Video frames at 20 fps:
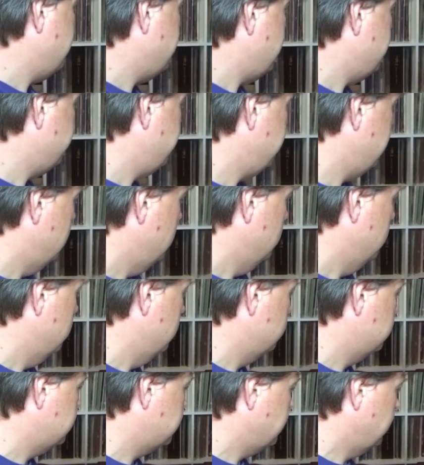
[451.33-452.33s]
And then they
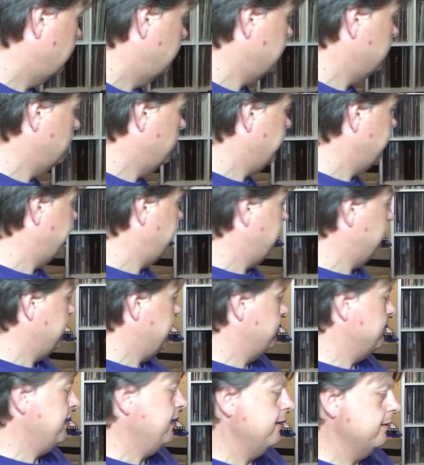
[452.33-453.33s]
also, in one of their
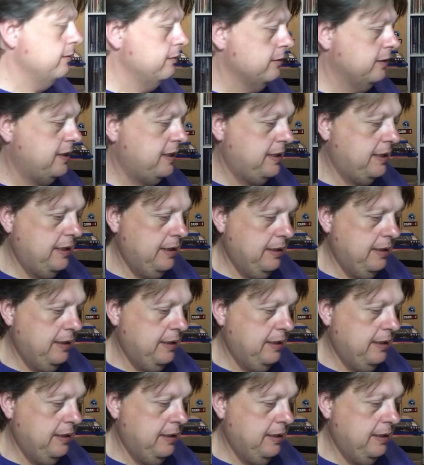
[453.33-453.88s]
emails,